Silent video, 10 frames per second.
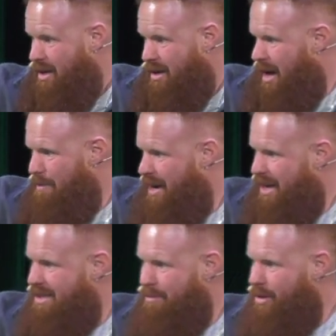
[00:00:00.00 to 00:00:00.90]
Not
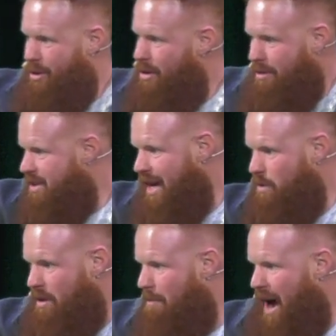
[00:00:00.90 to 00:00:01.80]
because I'm the dude on stage
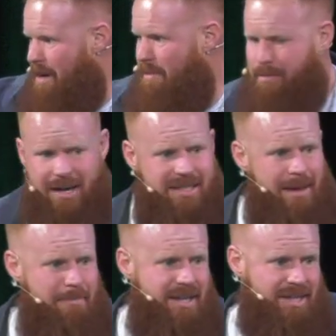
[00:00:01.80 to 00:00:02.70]
with the mic, but because I
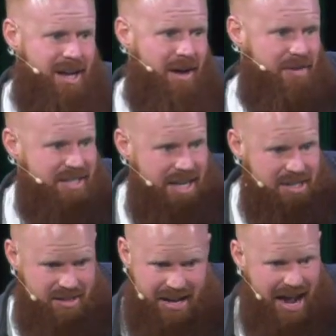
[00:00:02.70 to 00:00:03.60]
miss the
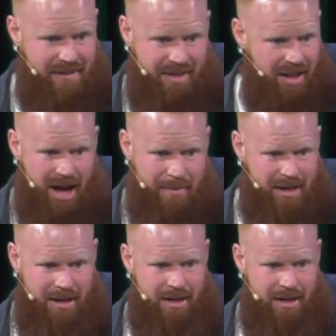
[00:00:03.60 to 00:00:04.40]
conversations that I have in the lobby.